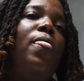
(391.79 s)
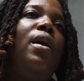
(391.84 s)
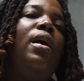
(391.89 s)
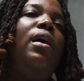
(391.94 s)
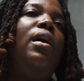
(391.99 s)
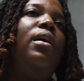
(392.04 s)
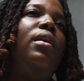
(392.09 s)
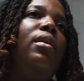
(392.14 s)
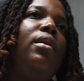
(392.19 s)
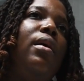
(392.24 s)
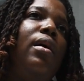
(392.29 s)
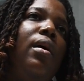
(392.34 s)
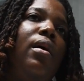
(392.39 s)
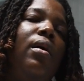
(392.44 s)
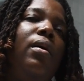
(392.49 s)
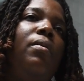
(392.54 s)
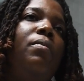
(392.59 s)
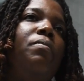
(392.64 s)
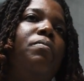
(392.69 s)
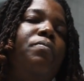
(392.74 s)
And
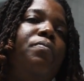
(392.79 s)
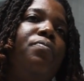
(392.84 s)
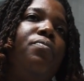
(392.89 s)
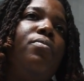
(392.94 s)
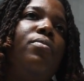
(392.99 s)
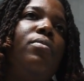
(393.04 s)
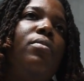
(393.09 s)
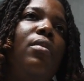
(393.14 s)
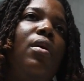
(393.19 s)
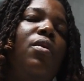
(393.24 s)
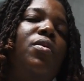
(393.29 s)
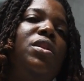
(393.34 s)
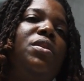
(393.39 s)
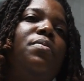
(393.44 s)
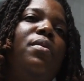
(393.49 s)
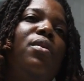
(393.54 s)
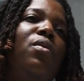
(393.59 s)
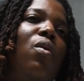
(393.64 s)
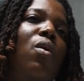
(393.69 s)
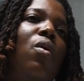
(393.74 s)
I would
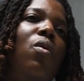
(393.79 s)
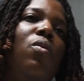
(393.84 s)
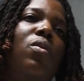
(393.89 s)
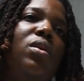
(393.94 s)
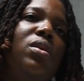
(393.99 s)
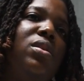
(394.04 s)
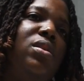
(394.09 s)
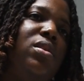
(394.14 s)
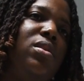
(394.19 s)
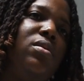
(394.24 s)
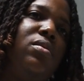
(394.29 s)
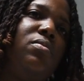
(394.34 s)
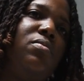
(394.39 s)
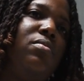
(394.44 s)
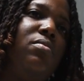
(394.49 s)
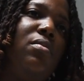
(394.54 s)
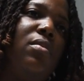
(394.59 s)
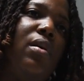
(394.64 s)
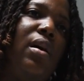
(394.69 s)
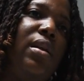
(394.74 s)
spend hours
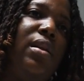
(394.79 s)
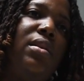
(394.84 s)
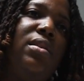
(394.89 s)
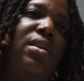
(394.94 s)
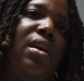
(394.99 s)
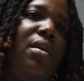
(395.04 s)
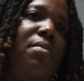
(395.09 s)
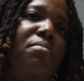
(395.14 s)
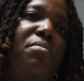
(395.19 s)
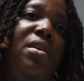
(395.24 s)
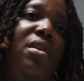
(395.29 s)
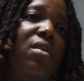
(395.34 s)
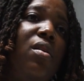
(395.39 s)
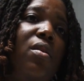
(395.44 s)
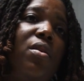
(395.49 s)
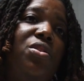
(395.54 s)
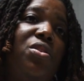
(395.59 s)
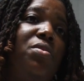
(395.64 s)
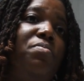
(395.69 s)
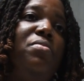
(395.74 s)
at a time being
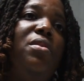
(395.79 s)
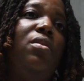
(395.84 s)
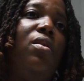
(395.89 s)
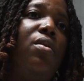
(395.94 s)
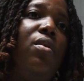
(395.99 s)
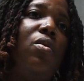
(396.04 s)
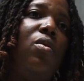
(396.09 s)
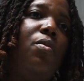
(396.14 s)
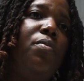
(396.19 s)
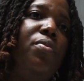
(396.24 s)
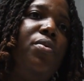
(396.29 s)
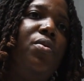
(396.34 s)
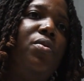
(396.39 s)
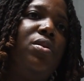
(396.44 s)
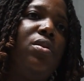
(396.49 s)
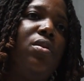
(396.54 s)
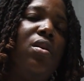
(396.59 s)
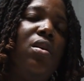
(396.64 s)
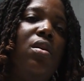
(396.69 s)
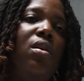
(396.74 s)
on the
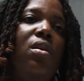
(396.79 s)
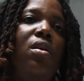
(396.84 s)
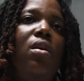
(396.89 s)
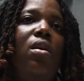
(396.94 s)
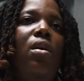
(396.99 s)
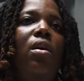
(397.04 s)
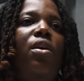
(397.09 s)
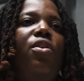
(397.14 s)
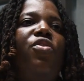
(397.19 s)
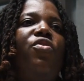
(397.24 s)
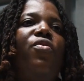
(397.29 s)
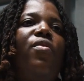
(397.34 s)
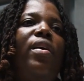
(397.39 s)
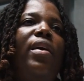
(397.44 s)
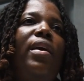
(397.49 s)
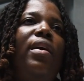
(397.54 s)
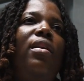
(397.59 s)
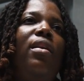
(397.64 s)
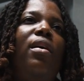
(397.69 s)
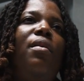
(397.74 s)
computer, trying.